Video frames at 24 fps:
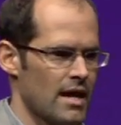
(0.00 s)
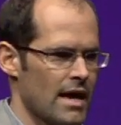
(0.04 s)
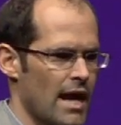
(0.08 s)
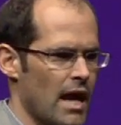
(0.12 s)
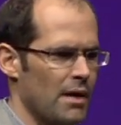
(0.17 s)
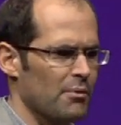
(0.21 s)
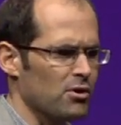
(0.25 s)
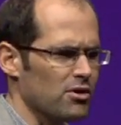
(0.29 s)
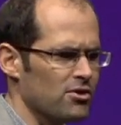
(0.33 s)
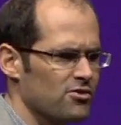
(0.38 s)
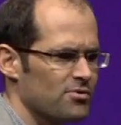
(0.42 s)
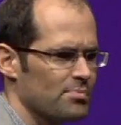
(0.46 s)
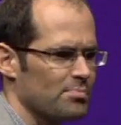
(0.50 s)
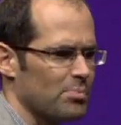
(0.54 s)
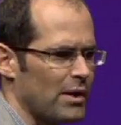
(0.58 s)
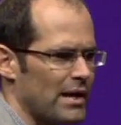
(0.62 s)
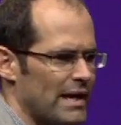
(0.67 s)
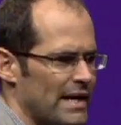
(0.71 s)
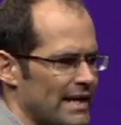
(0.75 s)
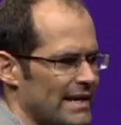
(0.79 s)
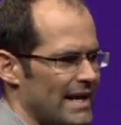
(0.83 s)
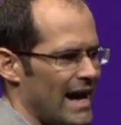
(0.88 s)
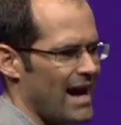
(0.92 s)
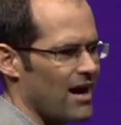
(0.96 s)
And I will
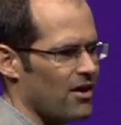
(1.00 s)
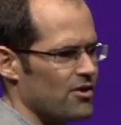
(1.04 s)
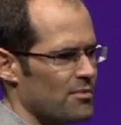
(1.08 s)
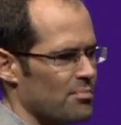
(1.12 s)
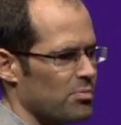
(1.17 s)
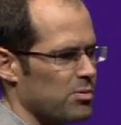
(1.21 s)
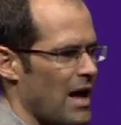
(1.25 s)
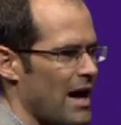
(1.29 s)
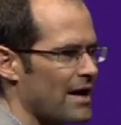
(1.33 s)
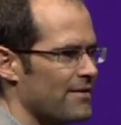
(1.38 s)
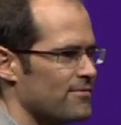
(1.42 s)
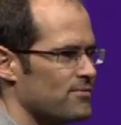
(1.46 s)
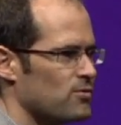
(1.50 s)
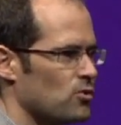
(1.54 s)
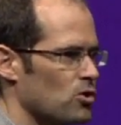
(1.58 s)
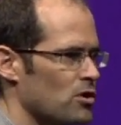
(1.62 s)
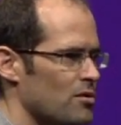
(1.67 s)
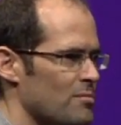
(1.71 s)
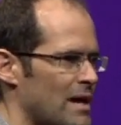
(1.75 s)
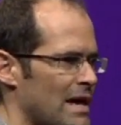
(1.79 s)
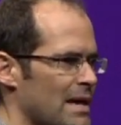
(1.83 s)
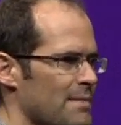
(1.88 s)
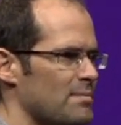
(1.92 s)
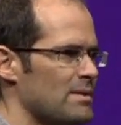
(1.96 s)
explain how the
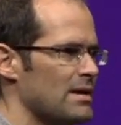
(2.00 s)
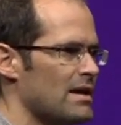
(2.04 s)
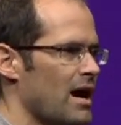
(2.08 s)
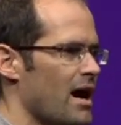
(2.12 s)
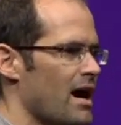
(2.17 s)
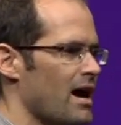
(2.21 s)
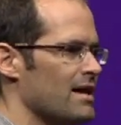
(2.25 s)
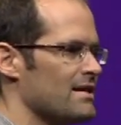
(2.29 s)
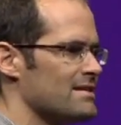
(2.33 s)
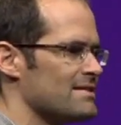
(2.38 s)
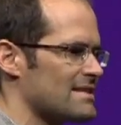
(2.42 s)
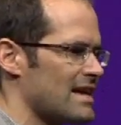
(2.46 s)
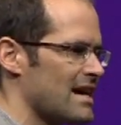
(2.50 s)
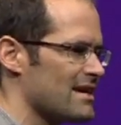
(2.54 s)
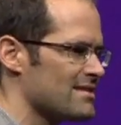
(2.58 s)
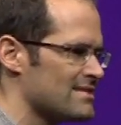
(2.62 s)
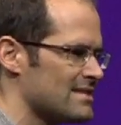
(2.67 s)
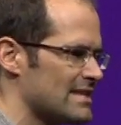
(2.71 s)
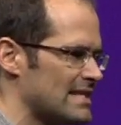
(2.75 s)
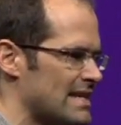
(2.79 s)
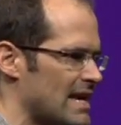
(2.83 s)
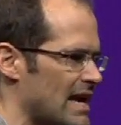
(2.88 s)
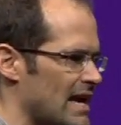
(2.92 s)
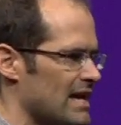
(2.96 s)
platform, APIs,
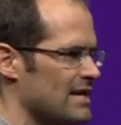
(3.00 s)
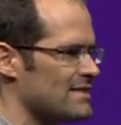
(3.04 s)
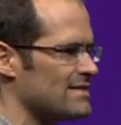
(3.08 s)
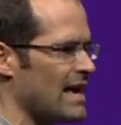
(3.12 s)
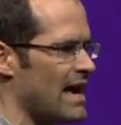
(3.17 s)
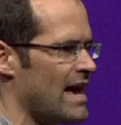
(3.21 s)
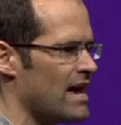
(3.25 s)
SDKs,